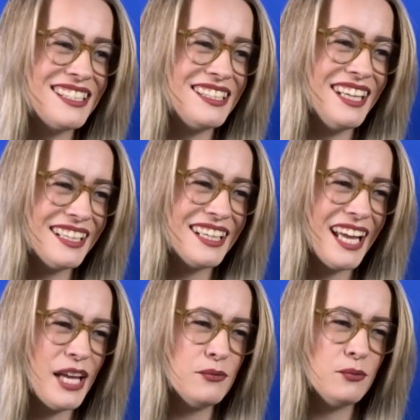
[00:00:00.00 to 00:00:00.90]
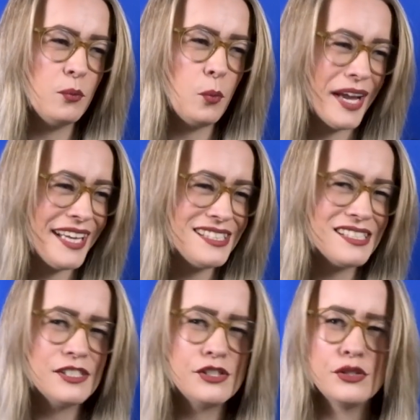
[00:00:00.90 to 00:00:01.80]
It gave
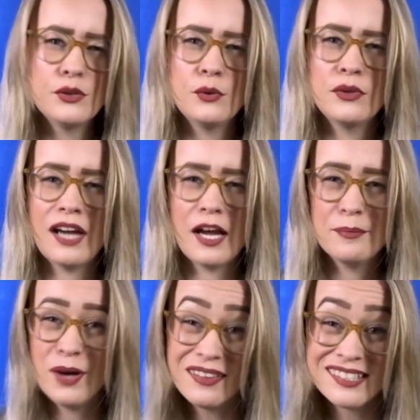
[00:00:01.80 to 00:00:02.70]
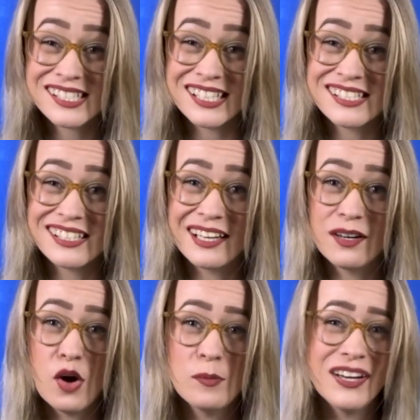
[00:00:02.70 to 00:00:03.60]
weight to the hypothesis that
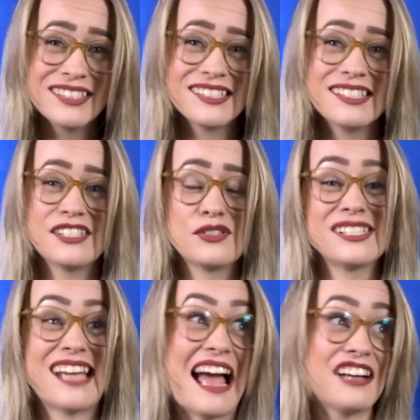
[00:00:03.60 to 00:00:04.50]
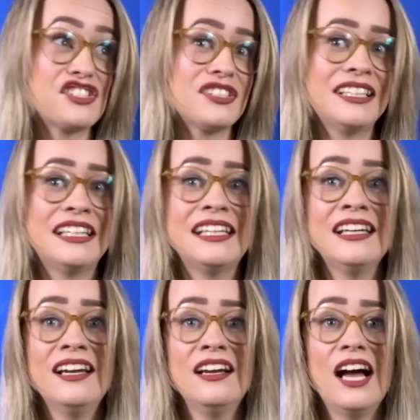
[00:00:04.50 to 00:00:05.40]
Homo antecessor is actually
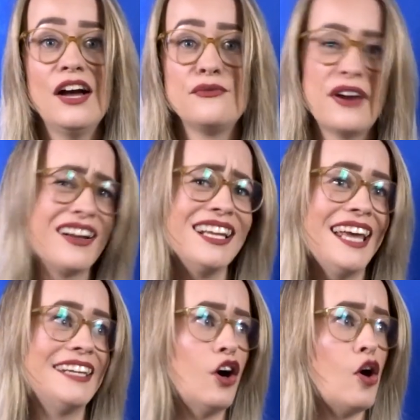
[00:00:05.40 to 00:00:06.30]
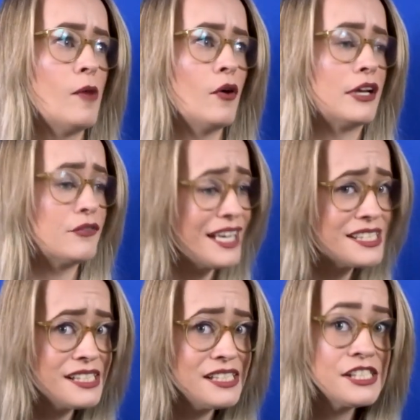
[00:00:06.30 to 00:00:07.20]
a very late Homo
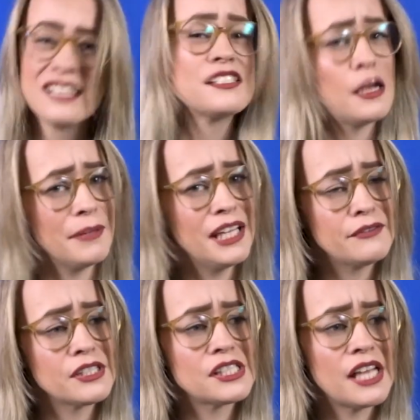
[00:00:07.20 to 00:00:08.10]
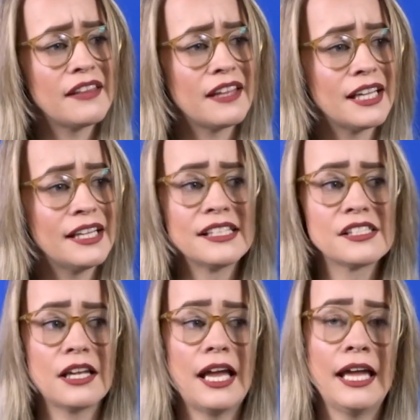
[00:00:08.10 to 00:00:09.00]
erectus. Some even say that
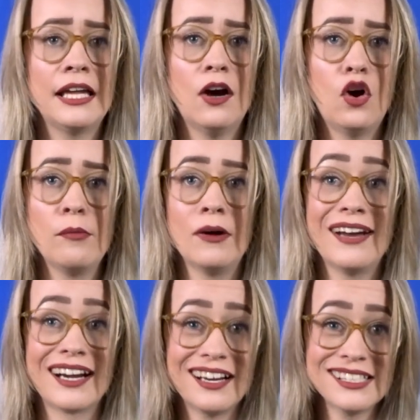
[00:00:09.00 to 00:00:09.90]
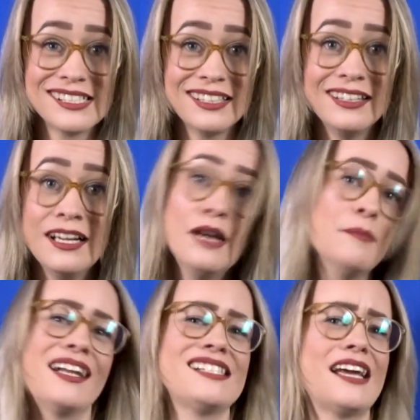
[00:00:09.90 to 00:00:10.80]
it's a Homo ergaster,
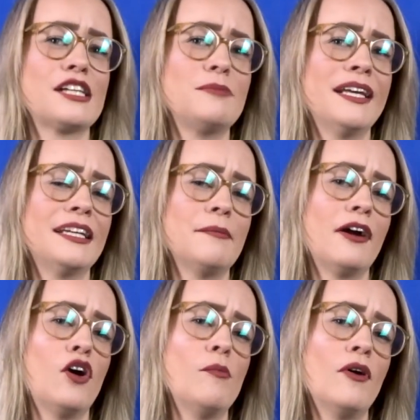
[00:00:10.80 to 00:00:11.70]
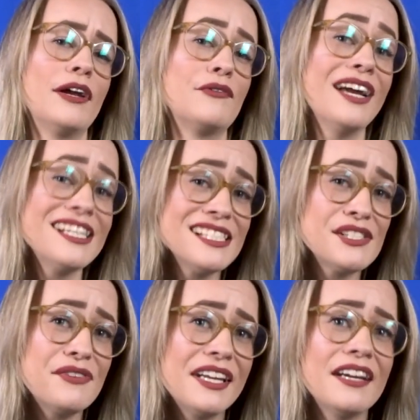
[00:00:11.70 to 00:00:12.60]
but as I explained in my Homo
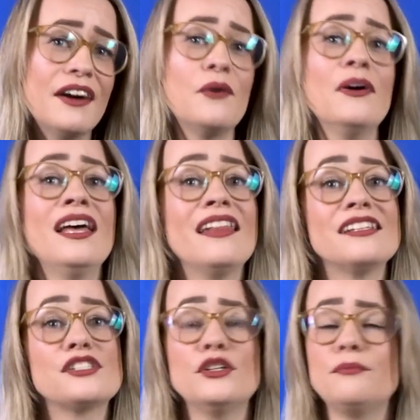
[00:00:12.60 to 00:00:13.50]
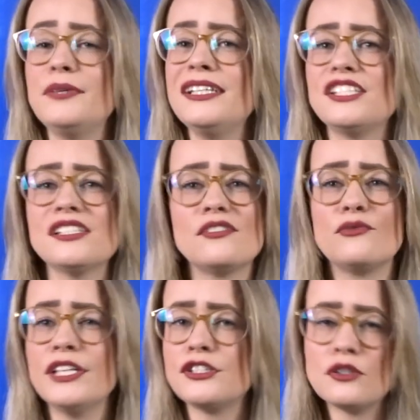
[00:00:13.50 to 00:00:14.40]
erectus video, this could be just a
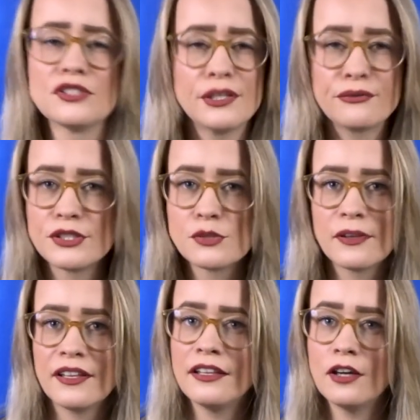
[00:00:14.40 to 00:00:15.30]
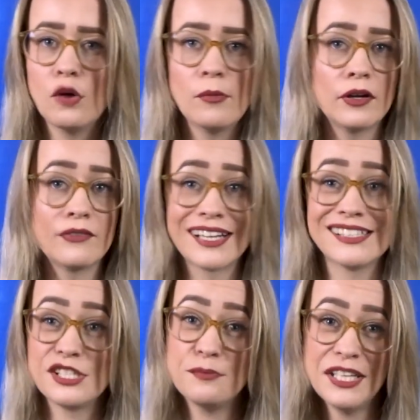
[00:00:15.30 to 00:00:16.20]
regional difference within the Homo
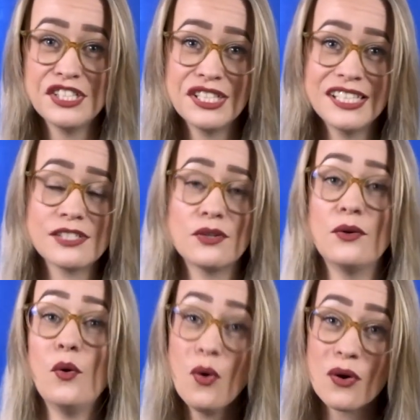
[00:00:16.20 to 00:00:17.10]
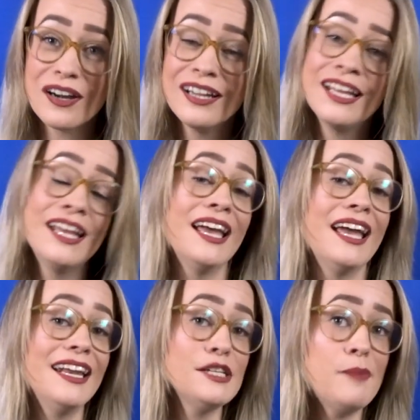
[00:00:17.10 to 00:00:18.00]
erectus species, or
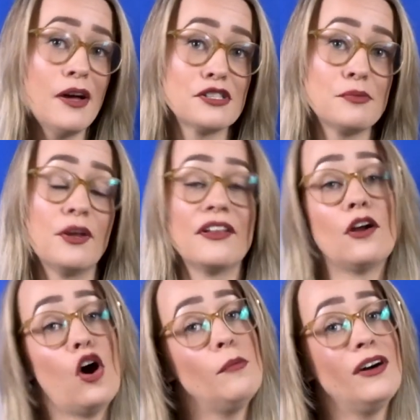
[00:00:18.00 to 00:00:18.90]
it is possible that Homo